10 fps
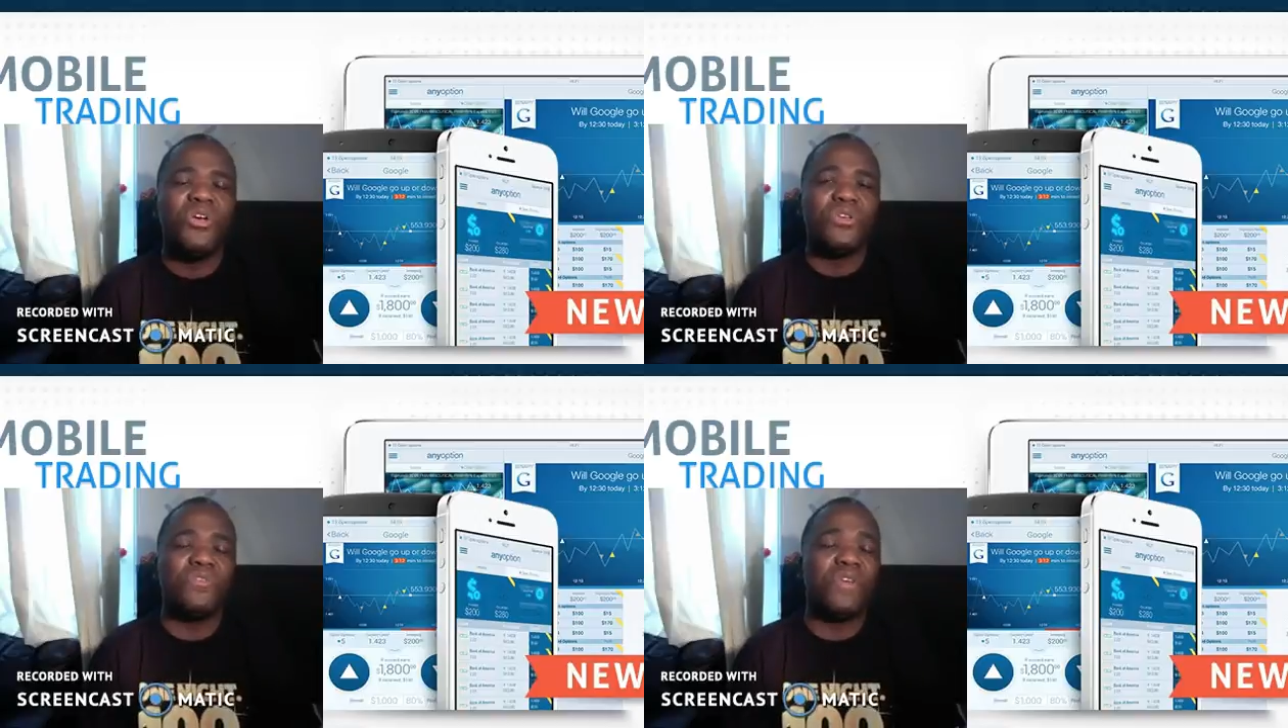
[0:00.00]

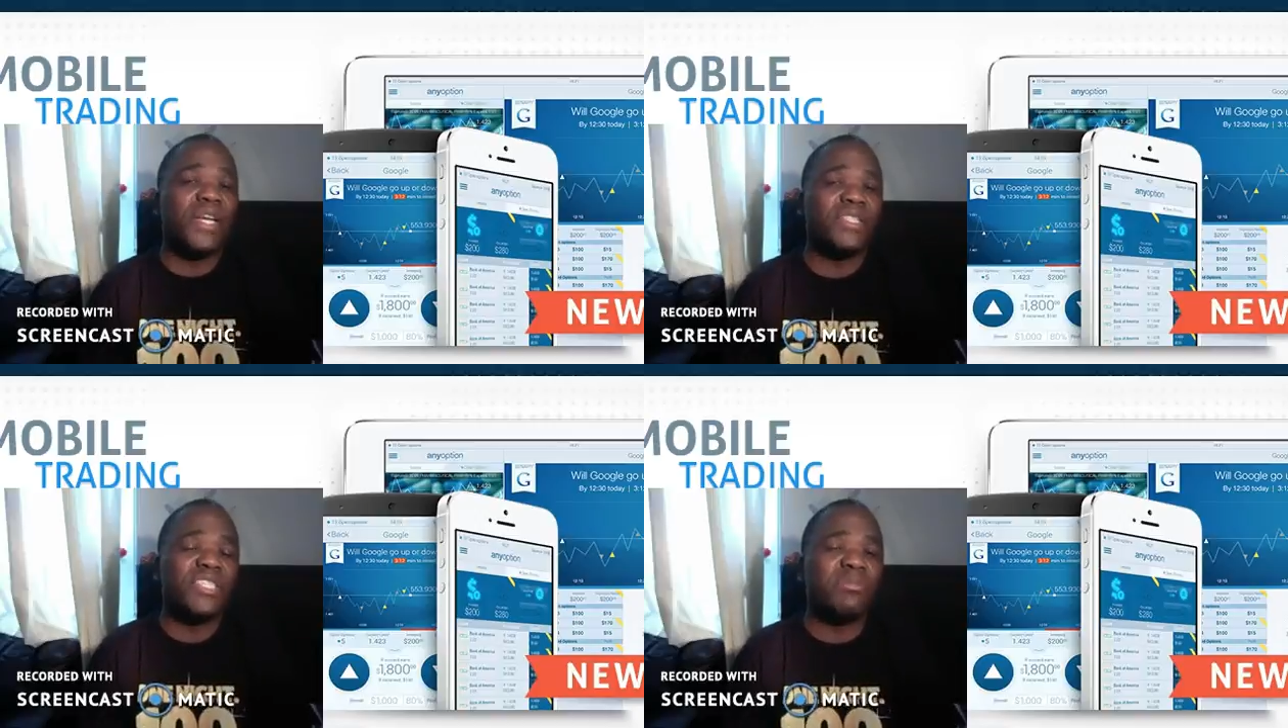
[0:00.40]
you
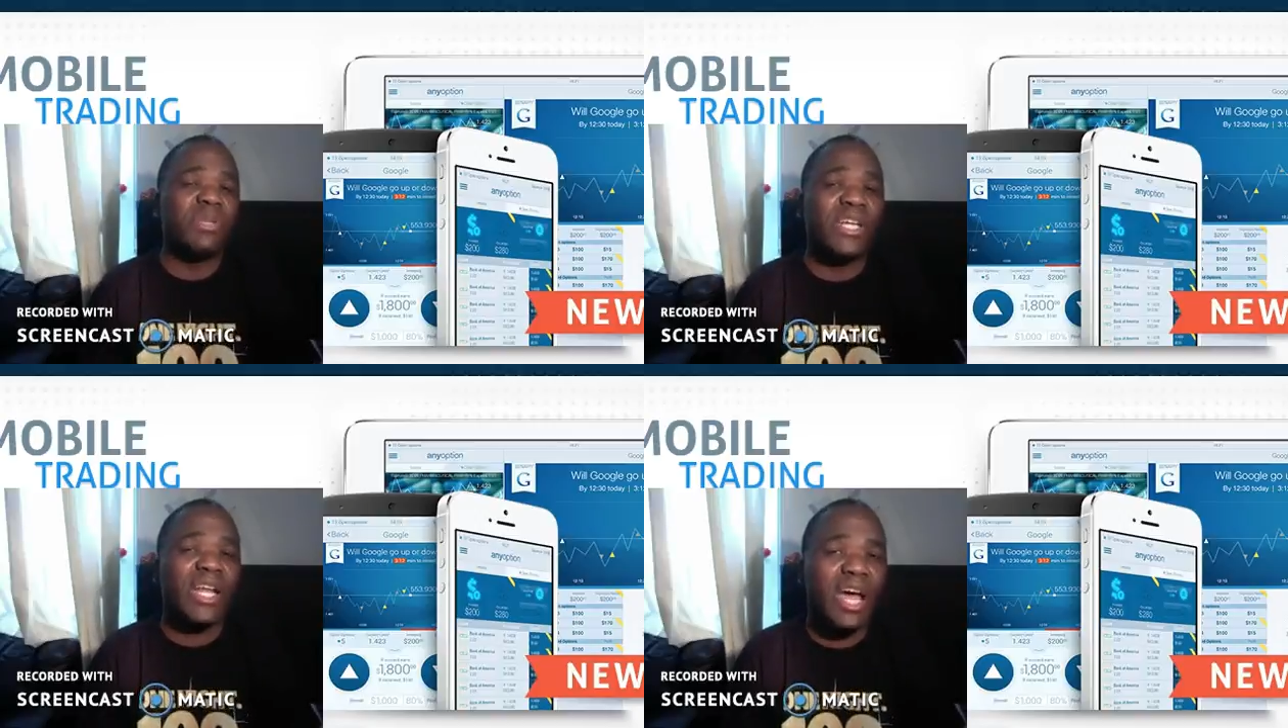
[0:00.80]
find a system
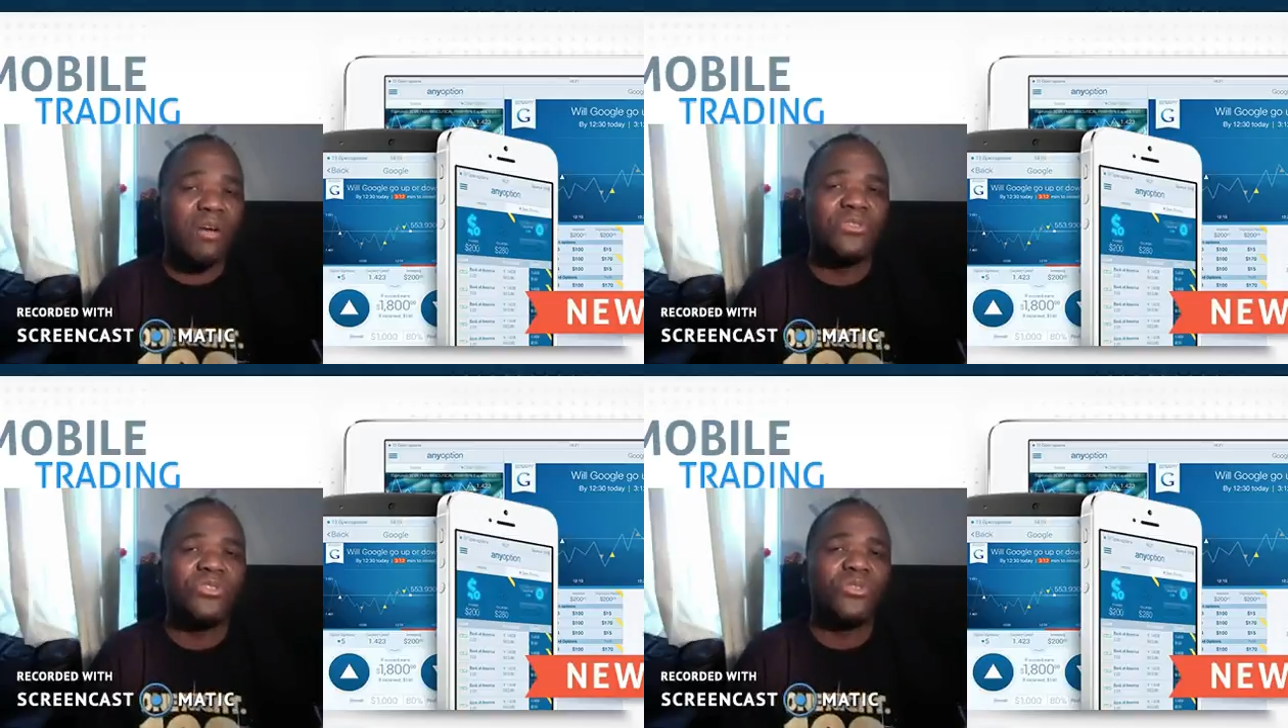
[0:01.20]
that
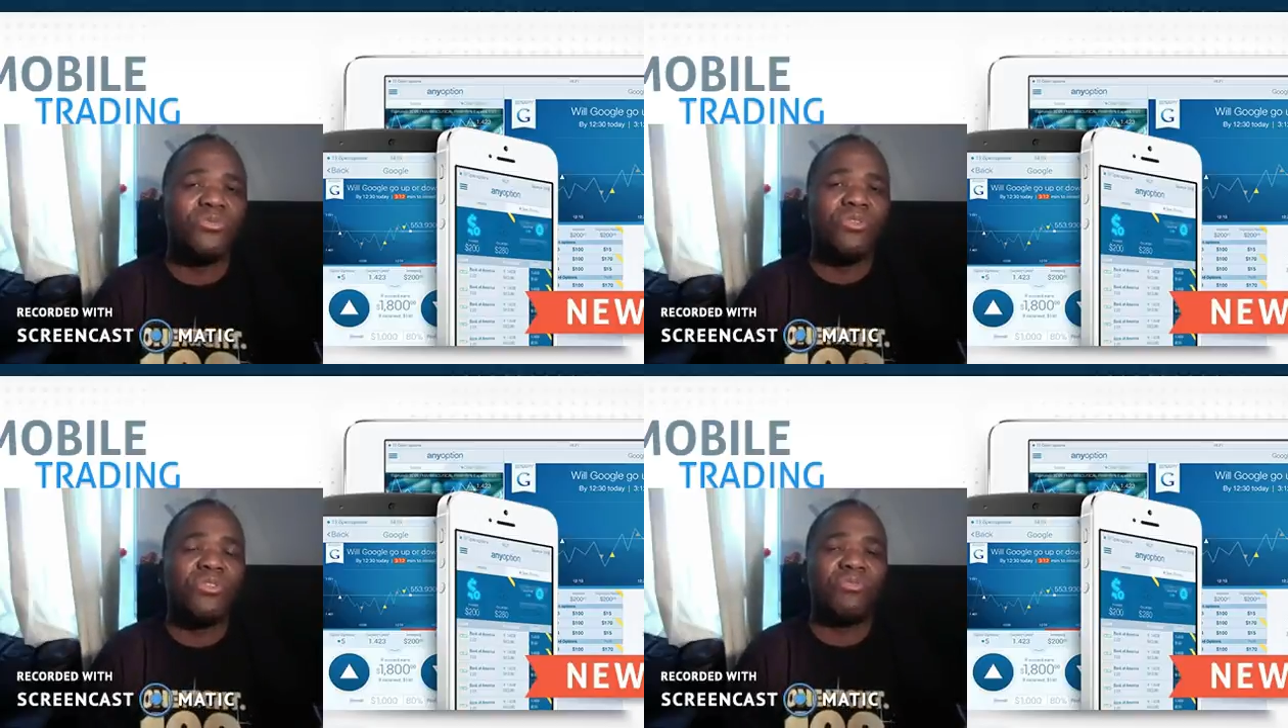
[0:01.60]
allows you to
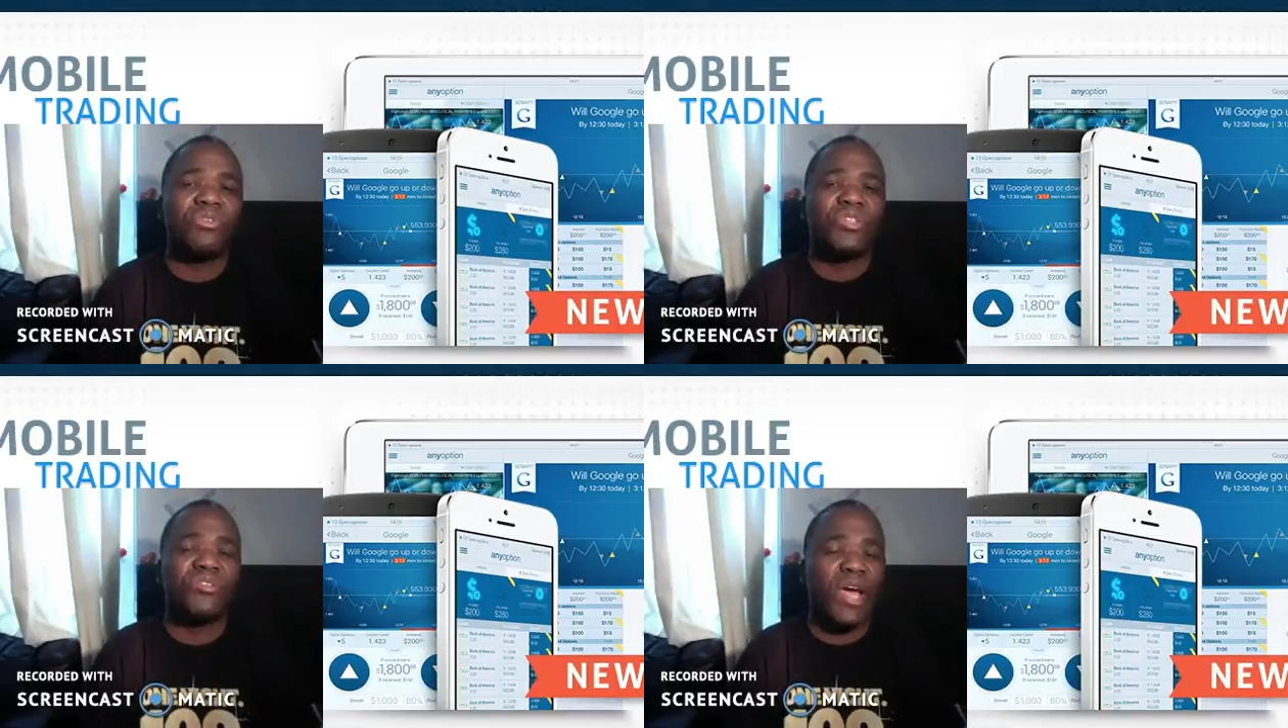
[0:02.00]
go
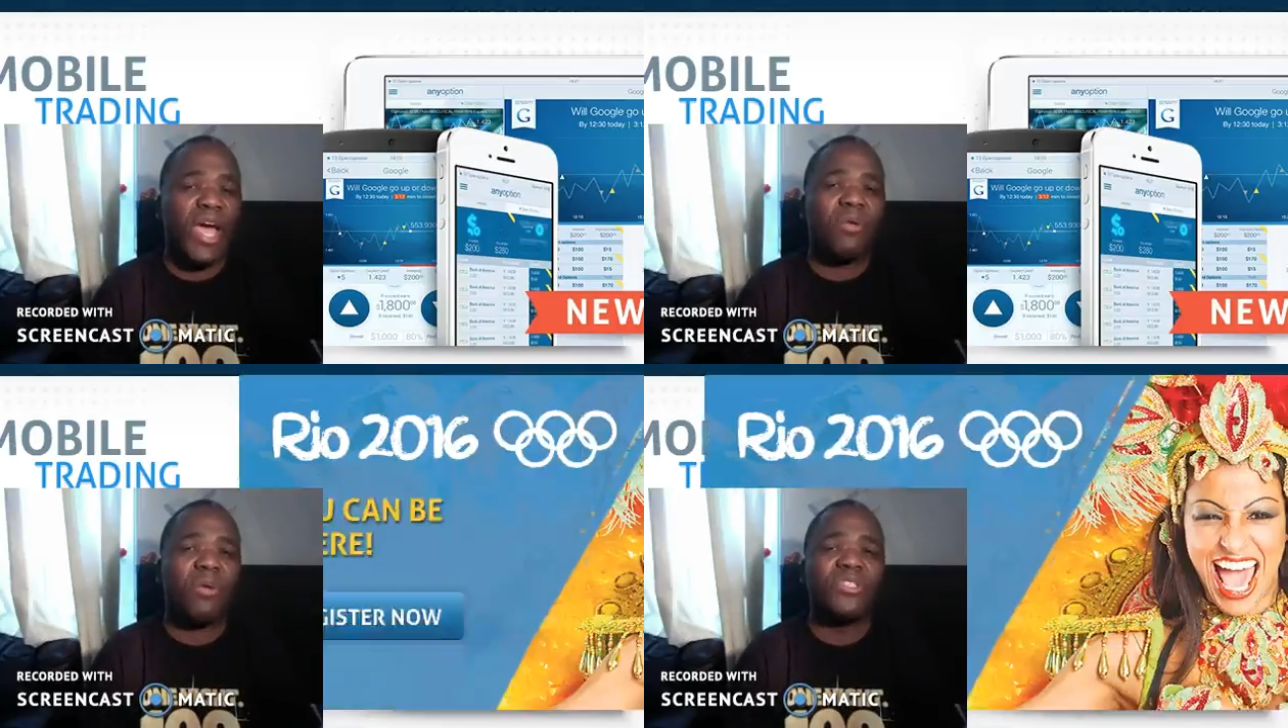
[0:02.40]
through a trial. What's